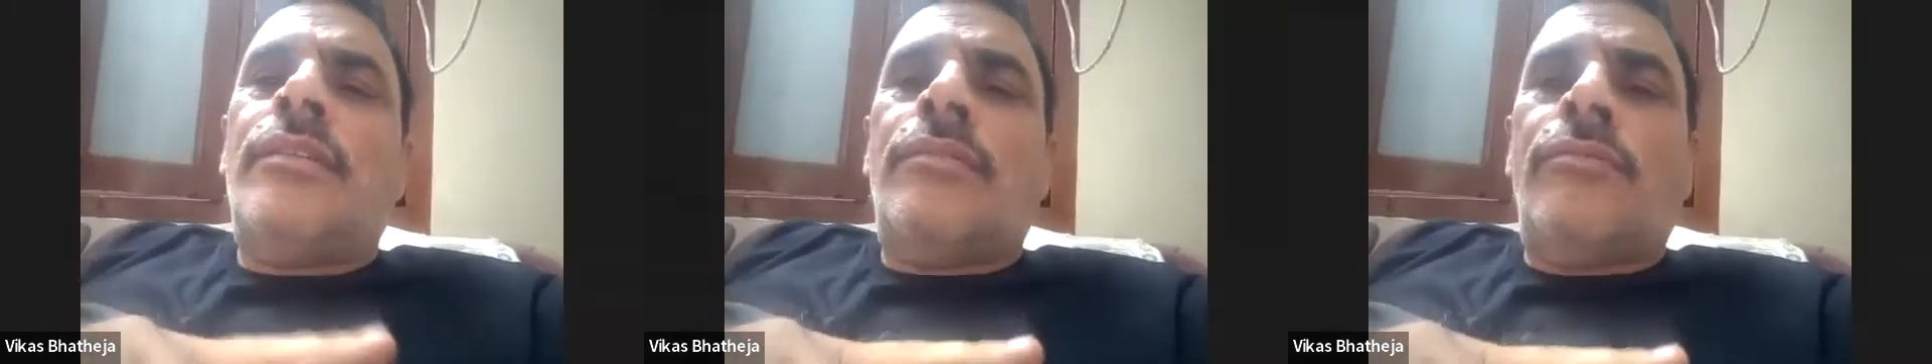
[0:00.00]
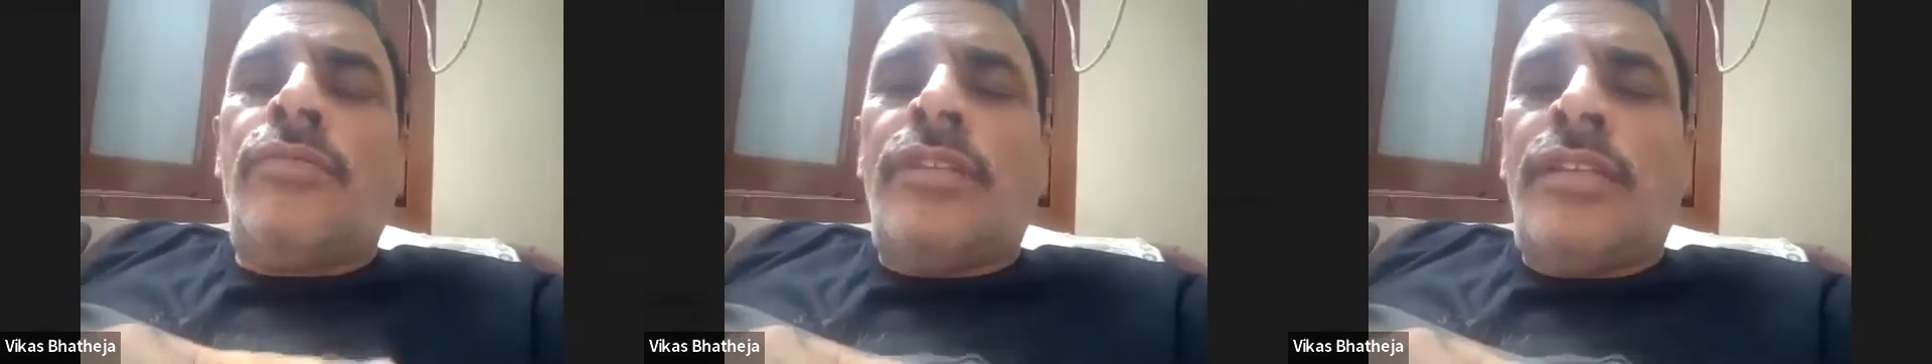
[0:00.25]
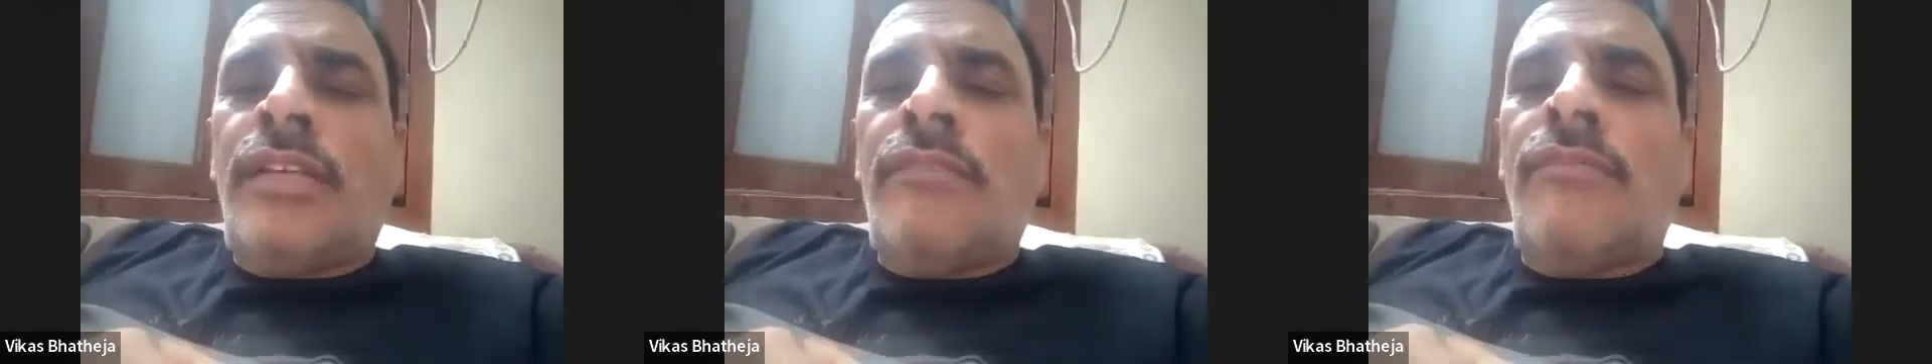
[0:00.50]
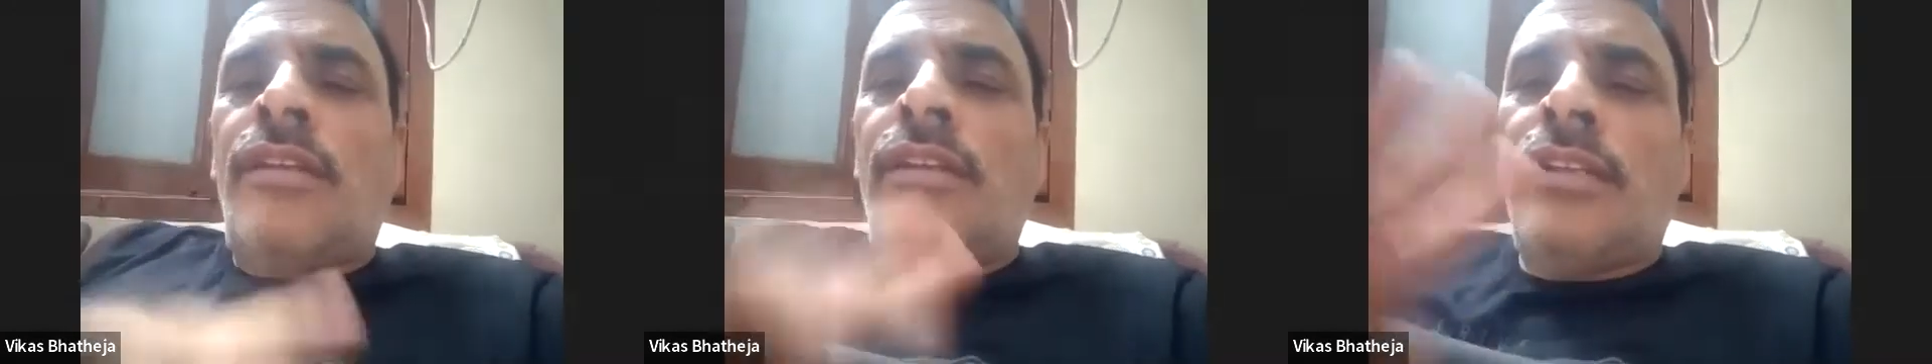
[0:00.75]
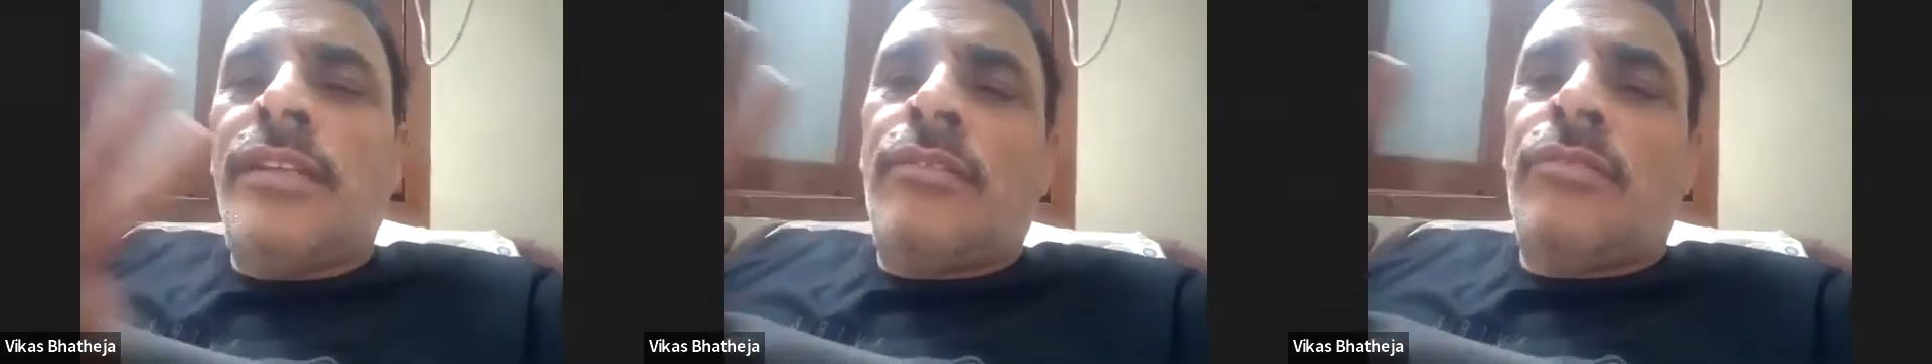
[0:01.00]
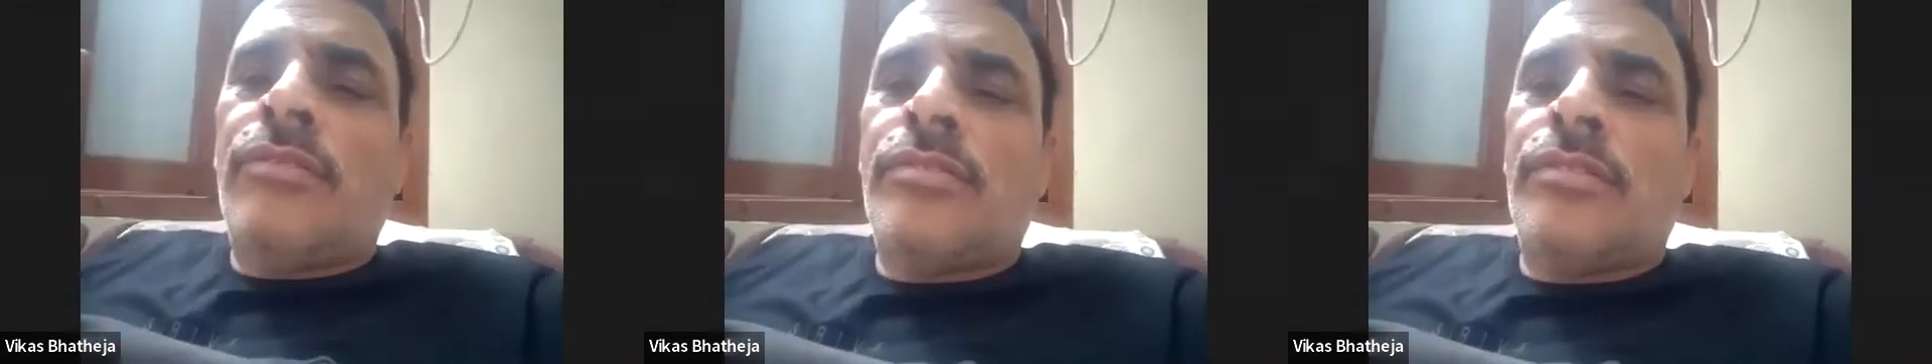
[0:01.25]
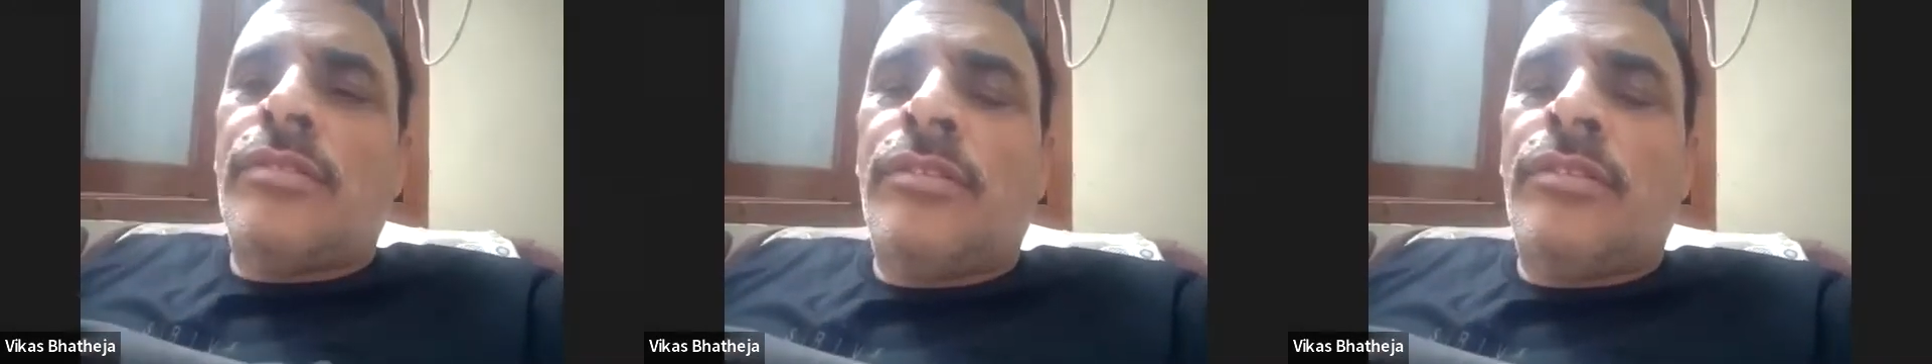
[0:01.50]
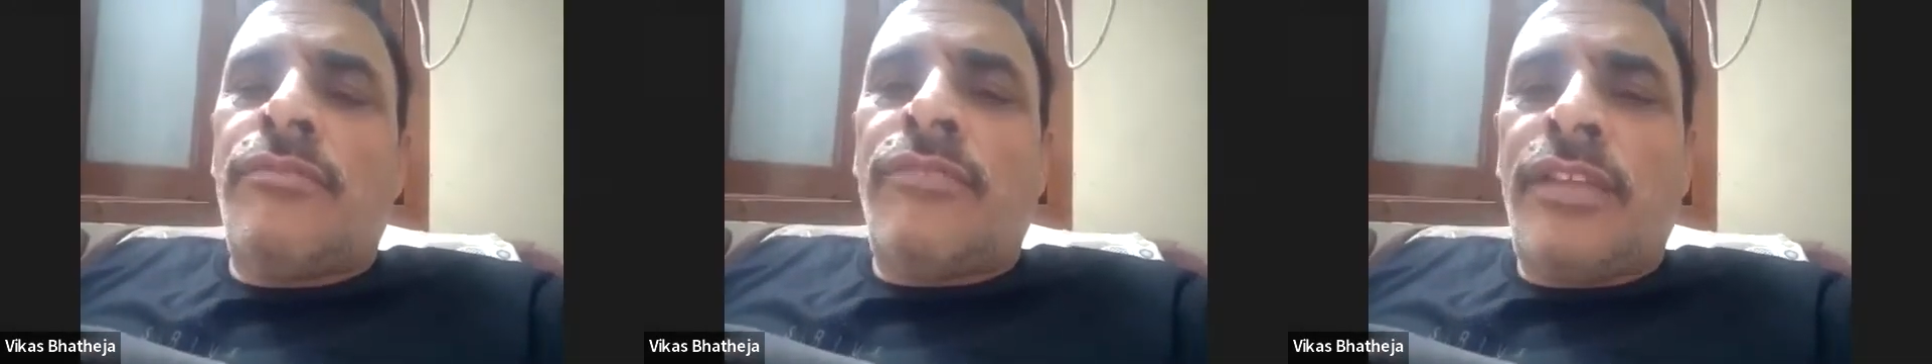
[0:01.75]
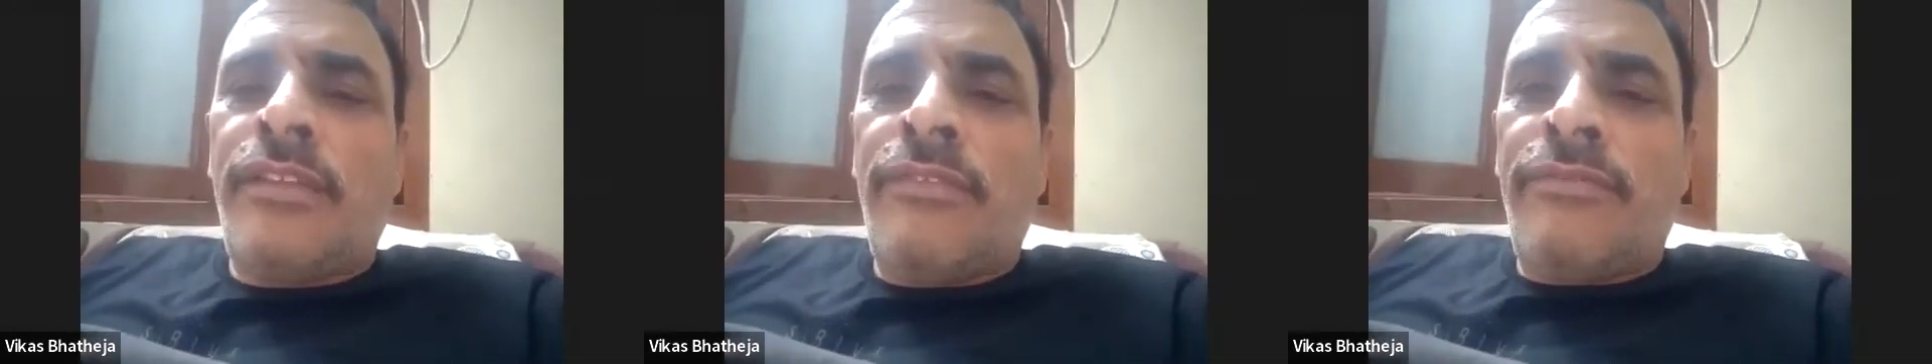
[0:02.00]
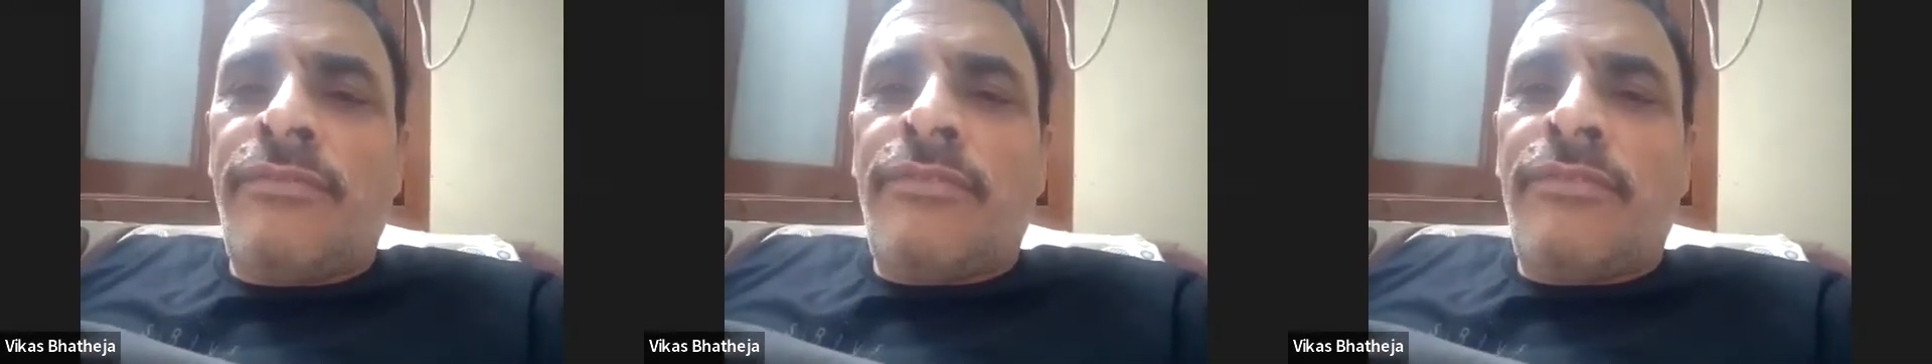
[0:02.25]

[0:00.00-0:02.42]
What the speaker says: we have already counseled your wife.